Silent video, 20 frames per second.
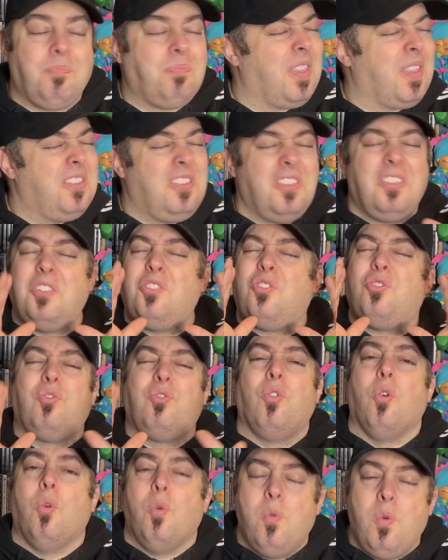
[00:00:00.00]
This isn't
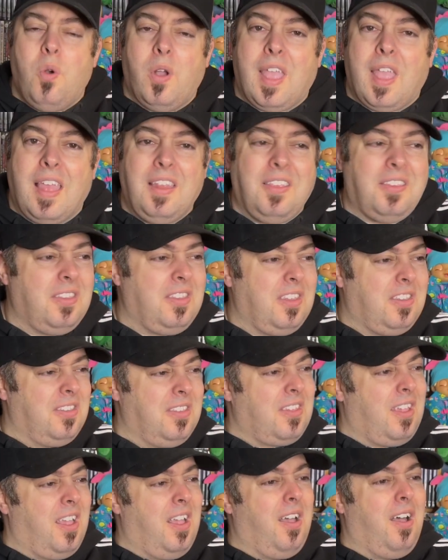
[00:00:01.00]
true, okay? This is this is
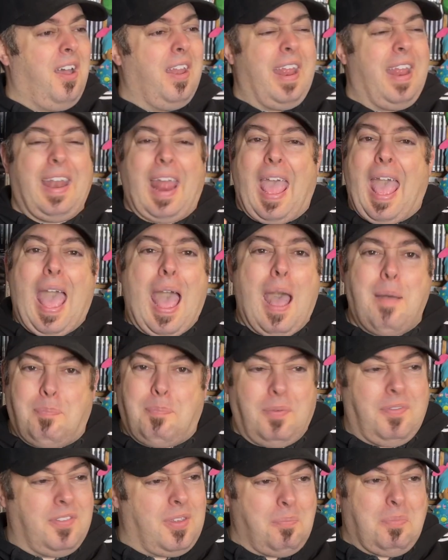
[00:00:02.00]
a, an app
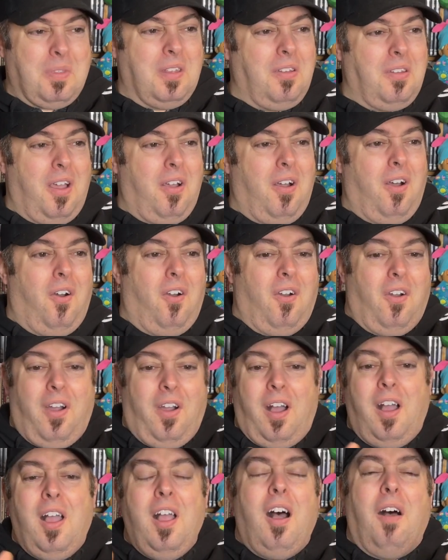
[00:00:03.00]
or something uh, or
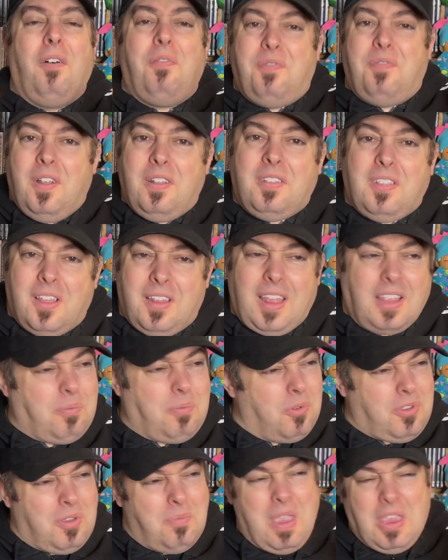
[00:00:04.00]
a, a, filter that's
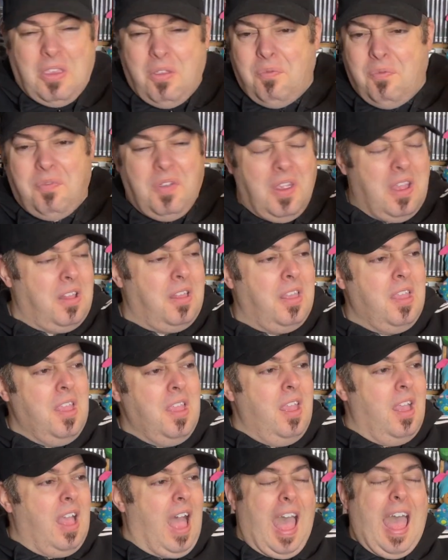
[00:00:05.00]
supposed to make you feel.
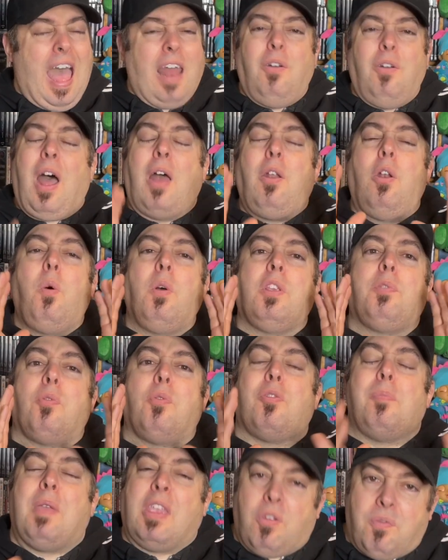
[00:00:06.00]
I don't I don't know what's supposed
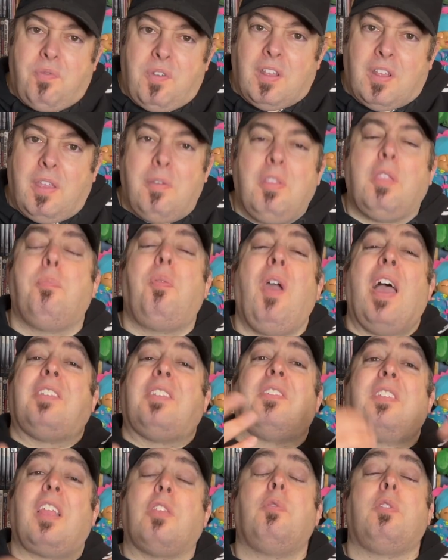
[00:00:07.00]
to make you feel
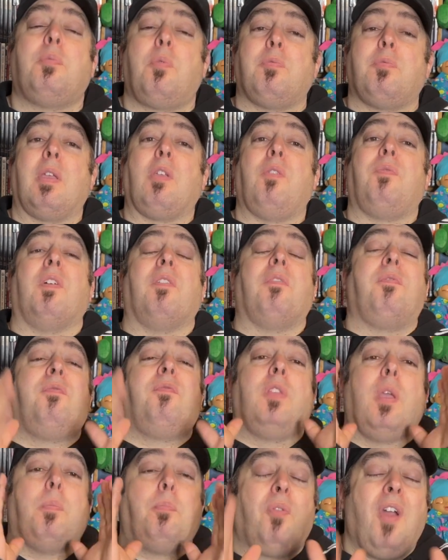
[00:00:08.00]
depressed. That's what's supposed to make you feel
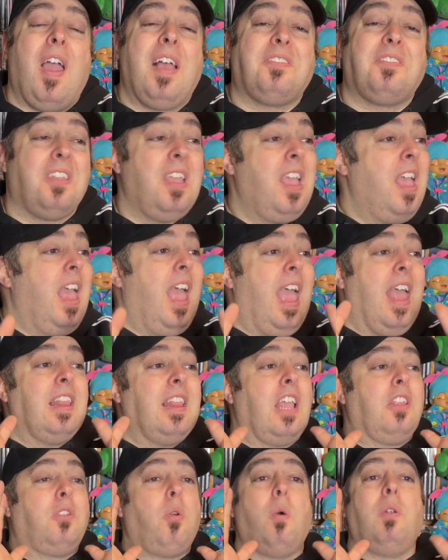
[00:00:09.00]
depressed and
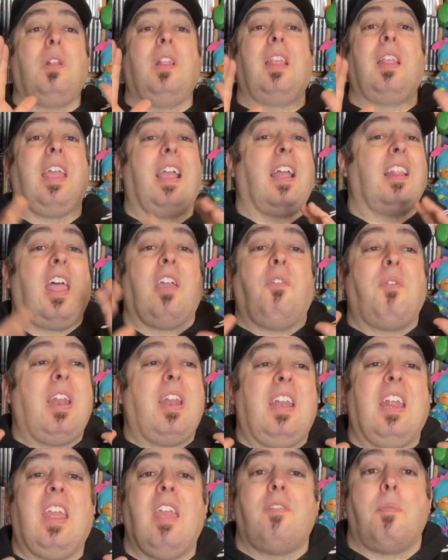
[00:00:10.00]
like totally like like ready
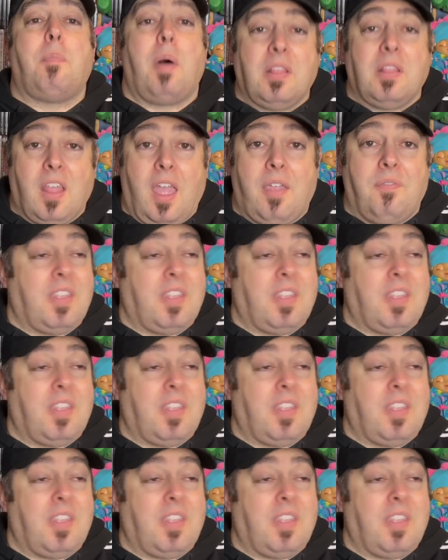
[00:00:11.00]
to give up on life.